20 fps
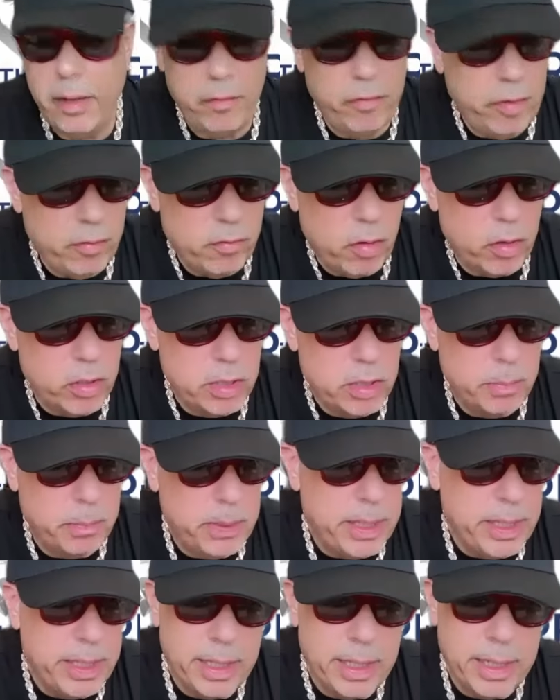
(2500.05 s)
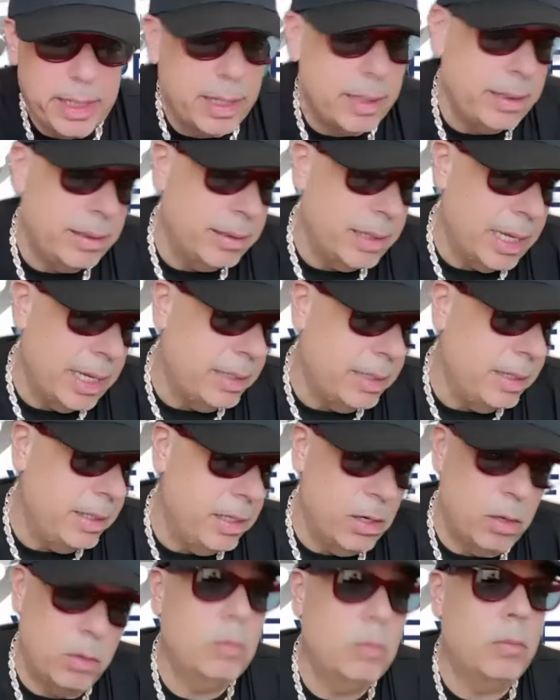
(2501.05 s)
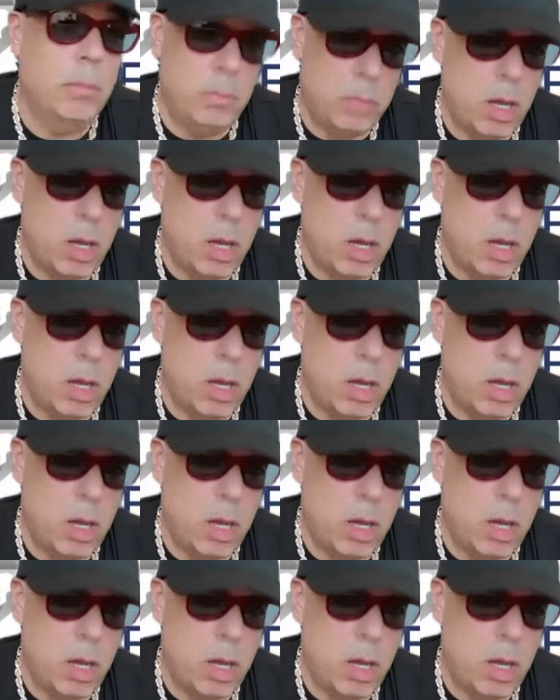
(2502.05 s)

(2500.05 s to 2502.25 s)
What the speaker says: he runs a peak, and you know,